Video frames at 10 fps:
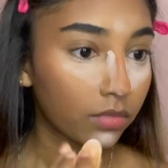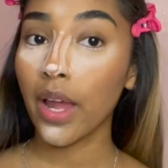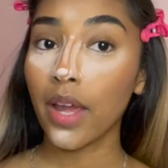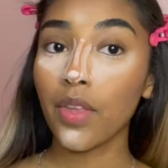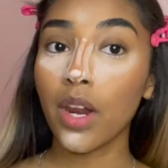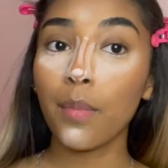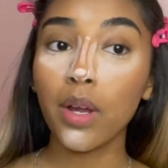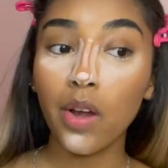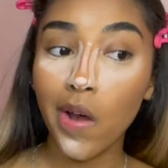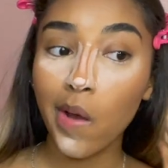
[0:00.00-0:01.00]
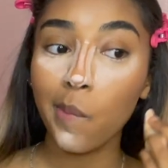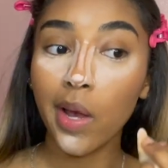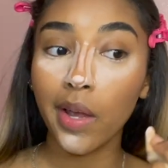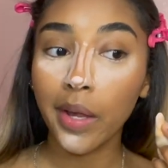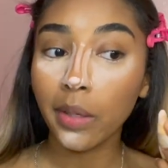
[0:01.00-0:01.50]
then I'm gonna cut
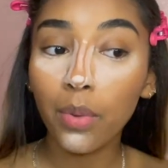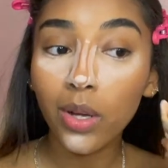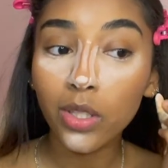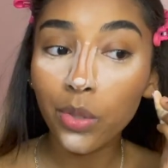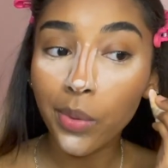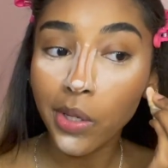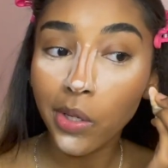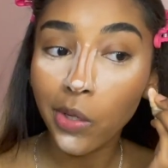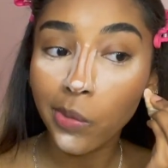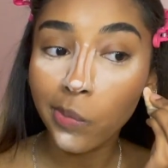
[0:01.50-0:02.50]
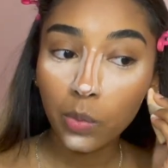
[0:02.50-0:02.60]
my bronzer right here.